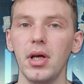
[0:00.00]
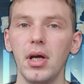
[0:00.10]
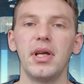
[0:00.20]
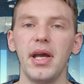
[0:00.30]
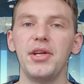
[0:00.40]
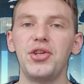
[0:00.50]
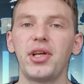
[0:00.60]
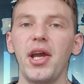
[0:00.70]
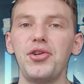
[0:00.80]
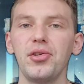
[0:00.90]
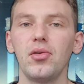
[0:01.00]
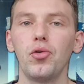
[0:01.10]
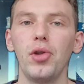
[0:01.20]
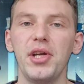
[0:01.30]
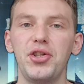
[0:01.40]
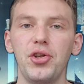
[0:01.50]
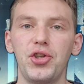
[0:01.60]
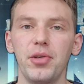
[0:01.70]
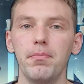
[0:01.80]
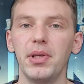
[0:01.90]
The educational
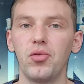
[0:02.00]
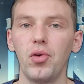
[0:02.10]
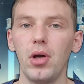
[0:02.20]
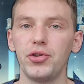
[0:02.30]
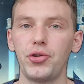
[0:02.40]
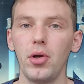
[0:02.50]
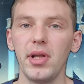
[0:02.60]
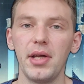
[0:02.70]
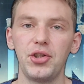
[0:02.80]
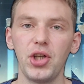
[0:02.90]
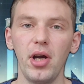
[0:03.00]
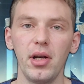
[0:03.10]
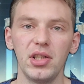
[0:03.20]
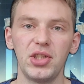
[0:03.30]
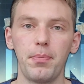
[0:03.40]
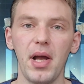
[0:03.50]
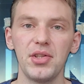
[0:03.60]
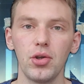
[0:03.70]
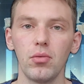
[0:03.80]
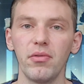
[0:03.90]
relationship between Australia and China
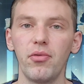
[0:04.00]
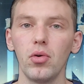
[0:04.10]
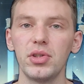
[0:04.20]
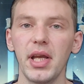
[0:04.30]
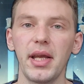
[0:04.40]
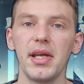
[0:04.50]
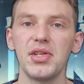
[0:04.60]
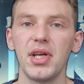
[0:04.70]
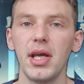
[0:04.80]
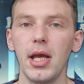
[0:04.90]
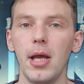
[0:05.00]
spans over 4 decades,